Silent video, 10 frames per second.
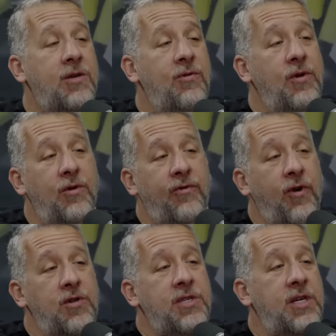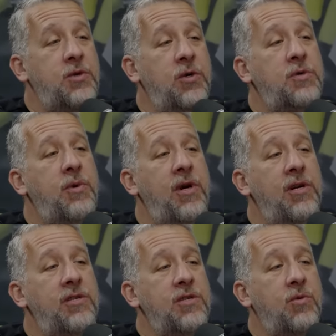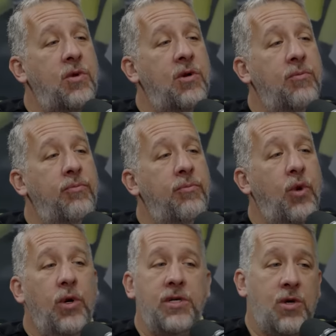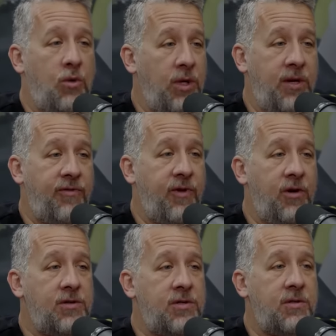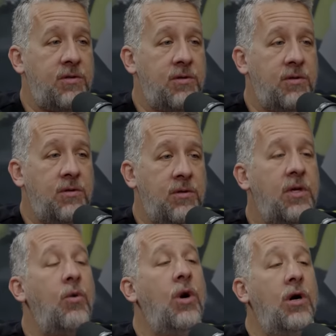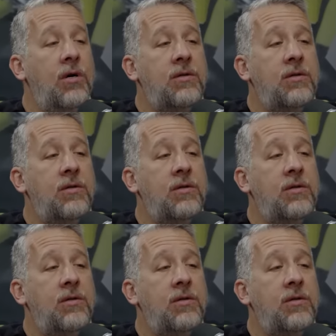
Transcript: you. Your first sexual experiences were boys only at first. No, there was girls too. like were. but